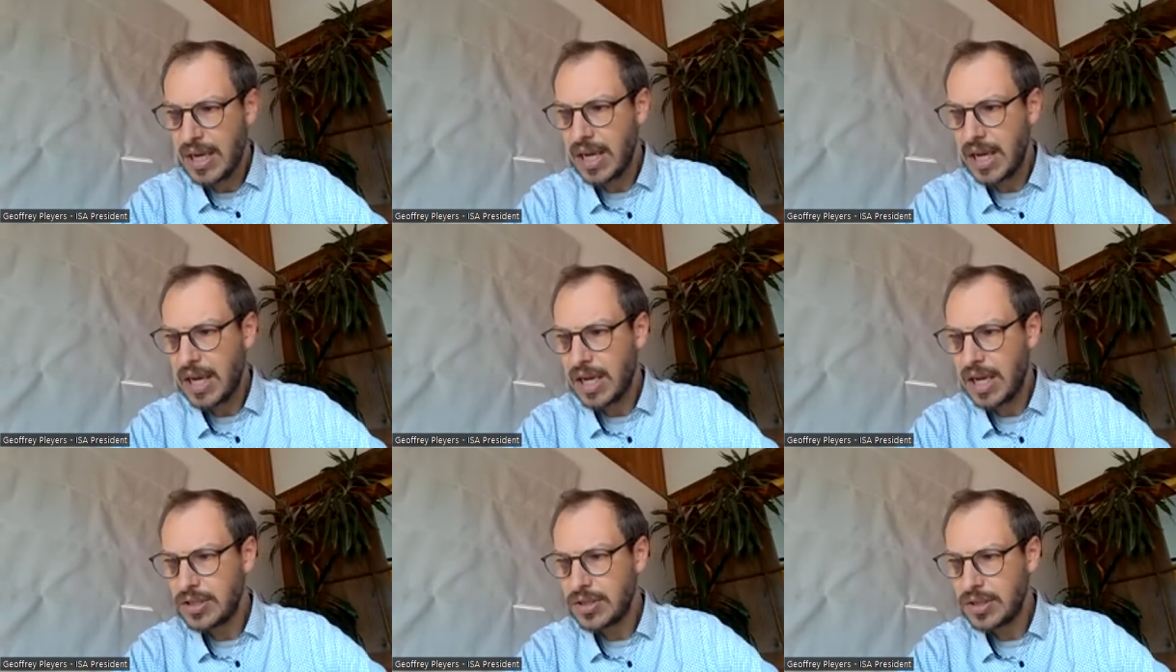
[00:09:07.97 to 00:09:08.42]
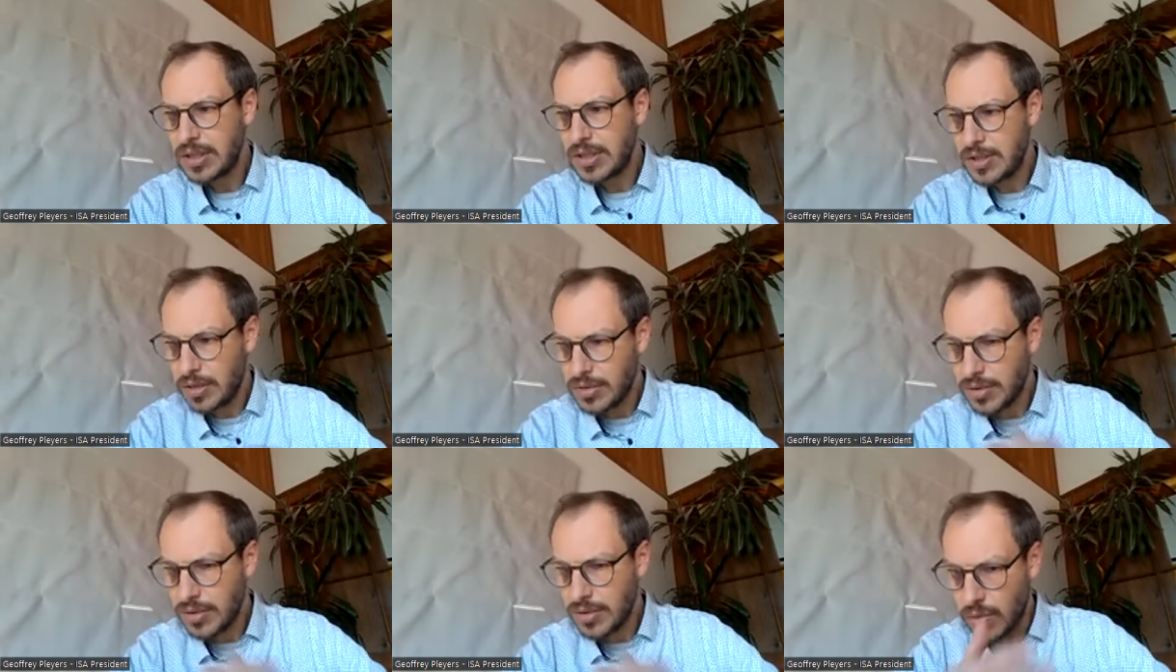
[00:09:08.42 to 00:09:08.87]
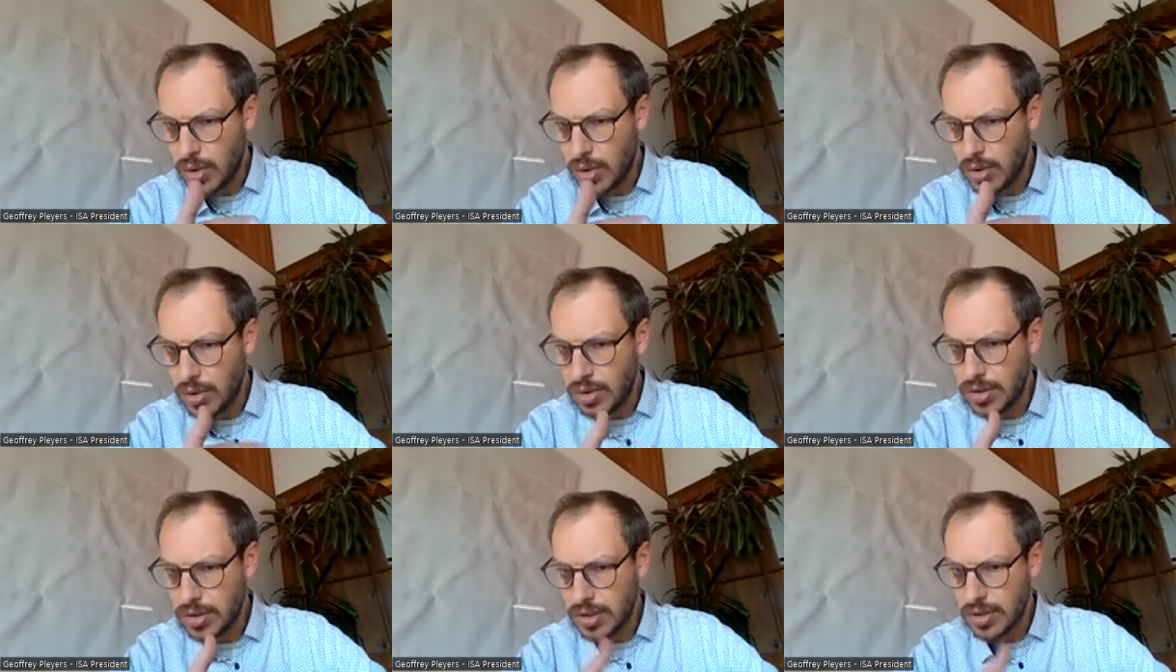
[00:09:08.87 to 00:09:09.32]
Uh, so it also
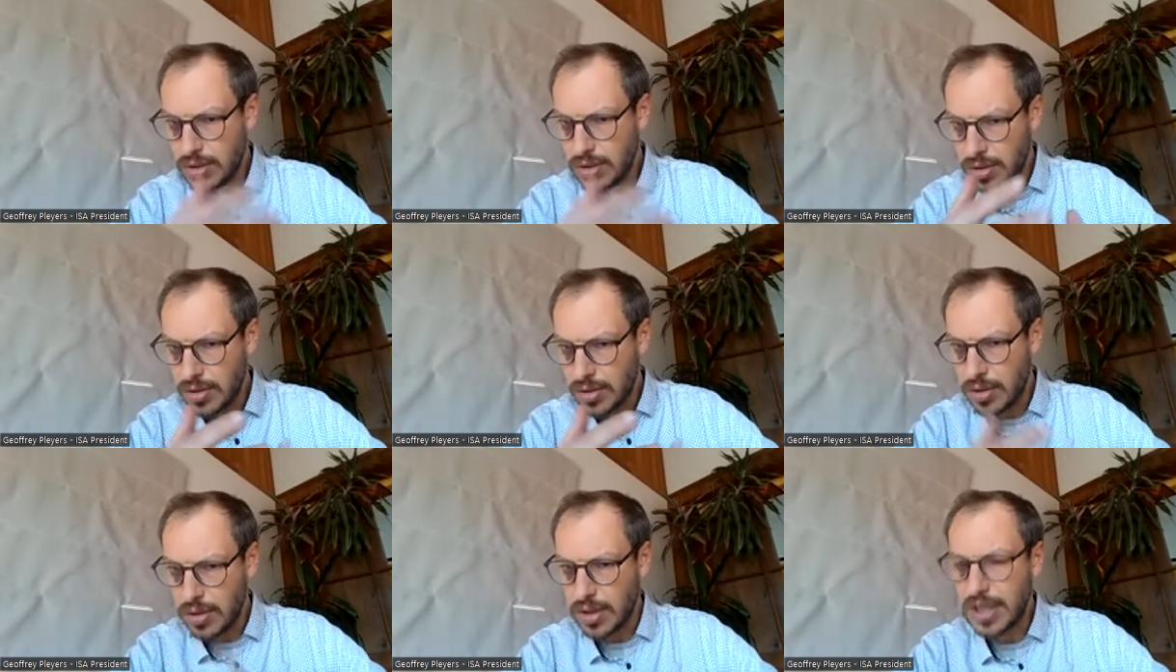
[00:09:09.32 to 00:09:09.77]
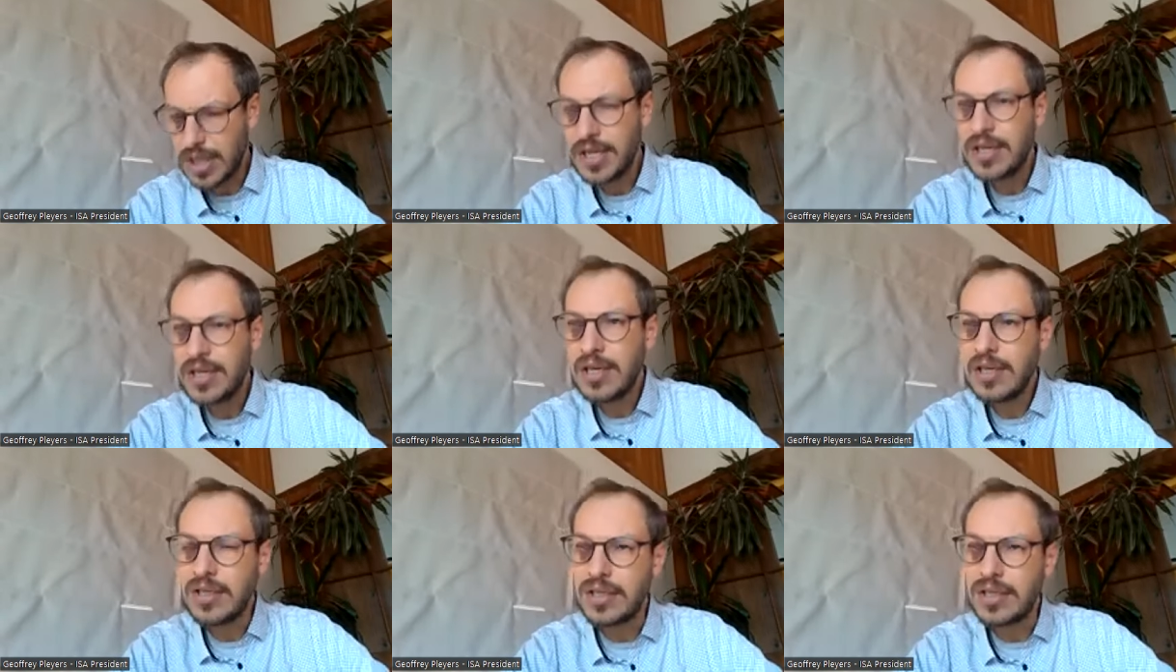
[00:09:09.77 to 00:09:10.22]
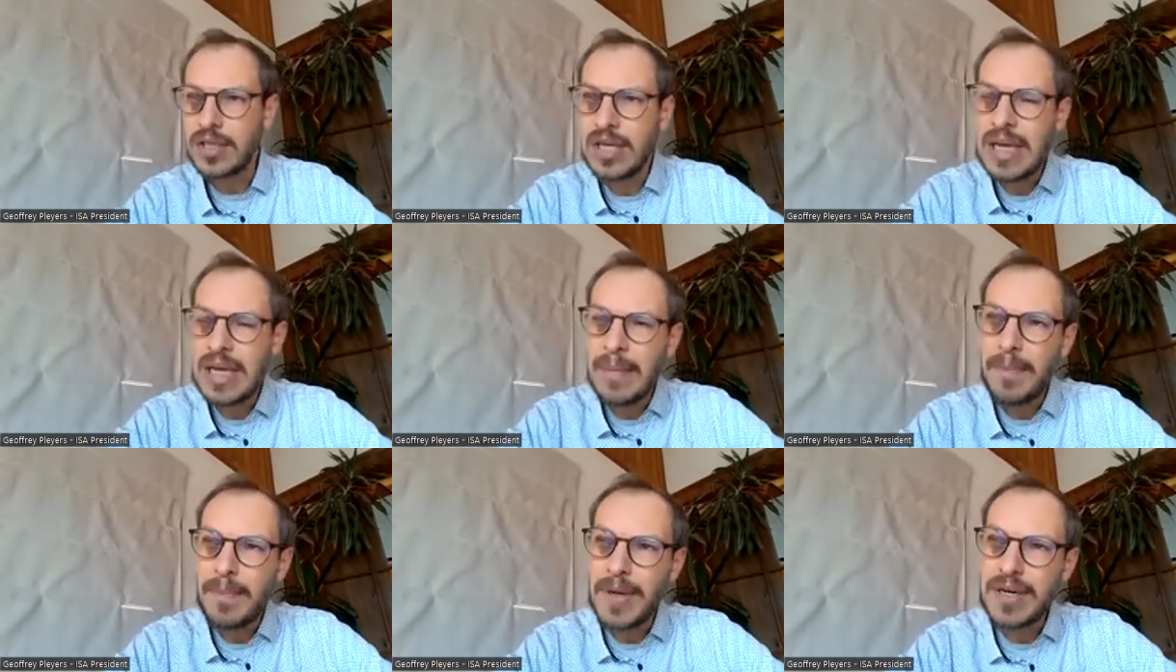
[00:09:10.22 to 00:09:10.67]
works in the north,
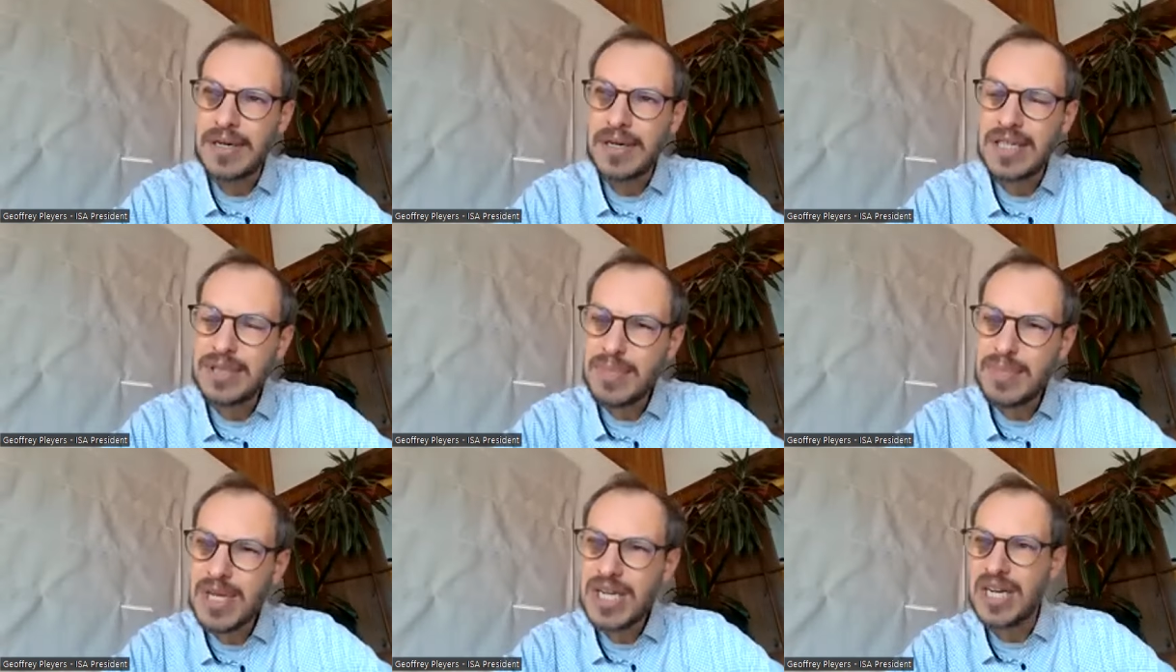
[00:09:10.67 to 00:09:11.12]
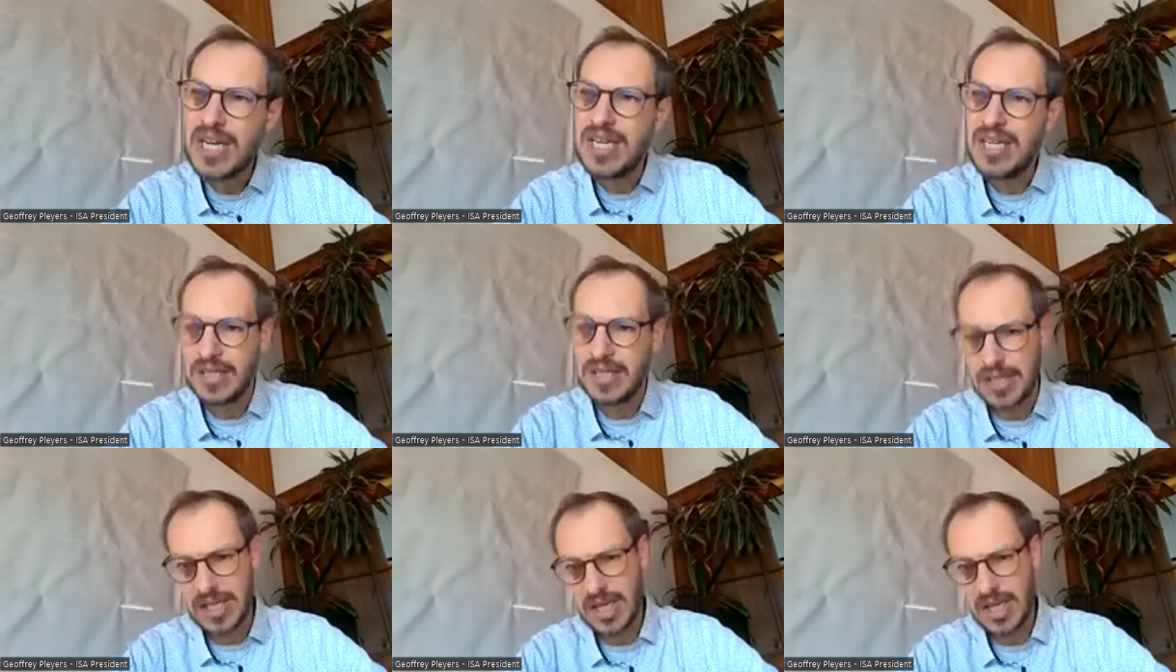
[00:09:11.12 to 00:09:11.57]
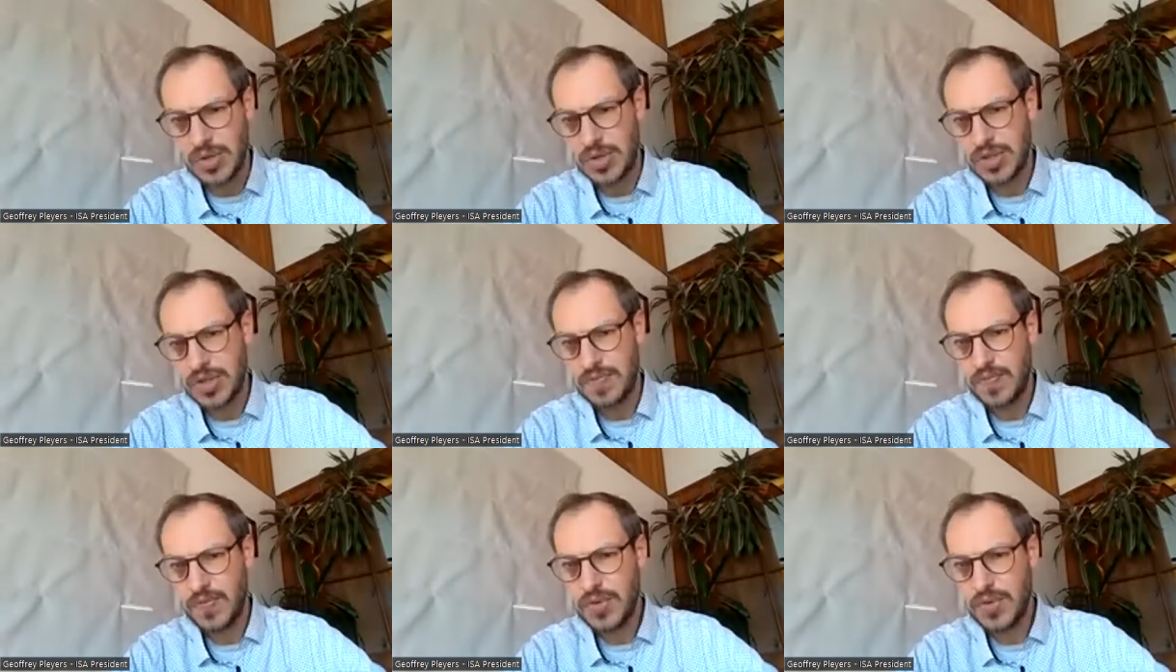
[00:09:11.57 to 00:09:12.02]
but especially in the south.